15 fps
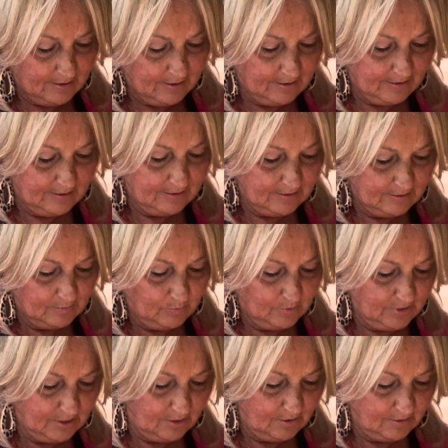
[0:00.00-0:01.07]
And
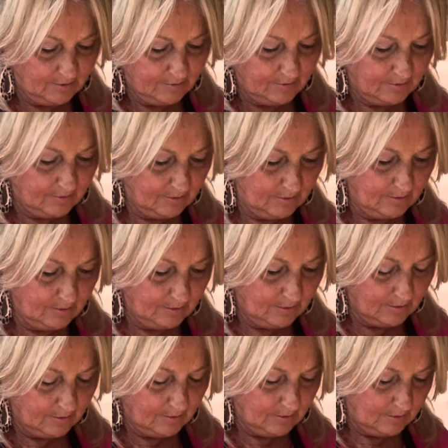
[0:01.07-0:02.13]
we are
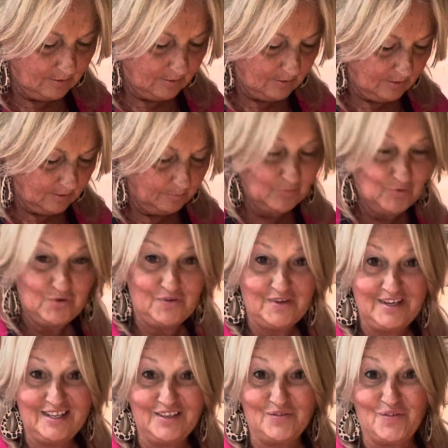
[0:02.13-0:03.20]
moving
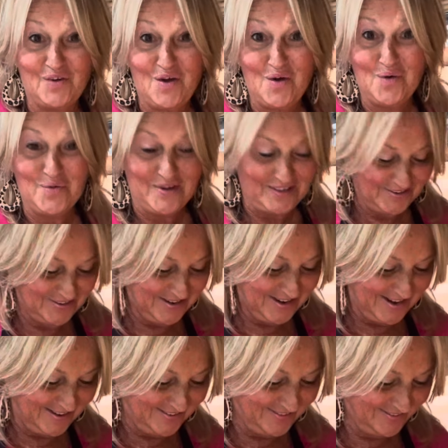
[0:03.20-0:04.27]
into fall weather
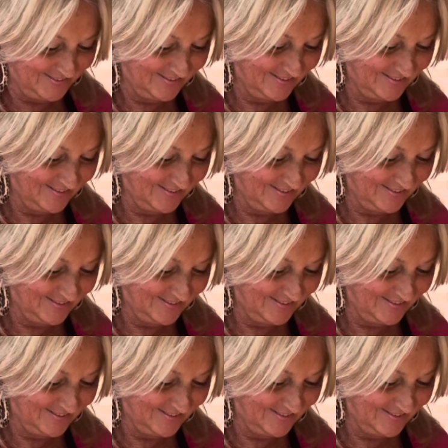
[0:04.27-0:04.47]
now.